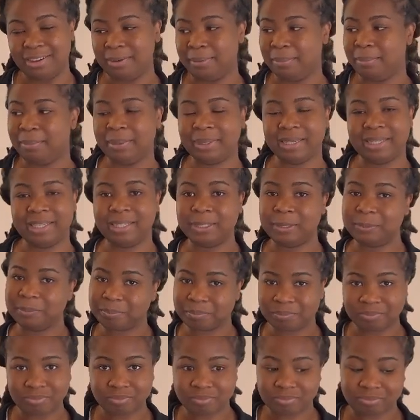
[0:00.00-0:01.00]
But
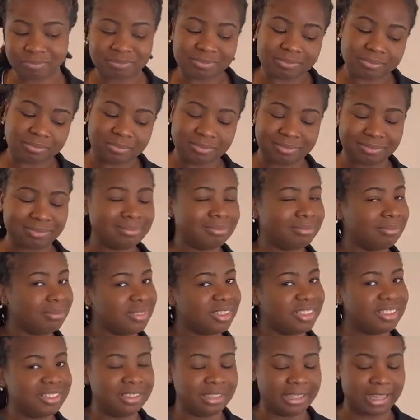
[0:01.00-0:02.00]

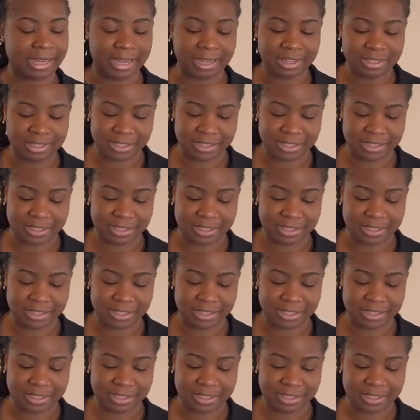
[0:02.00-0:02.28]
yeah,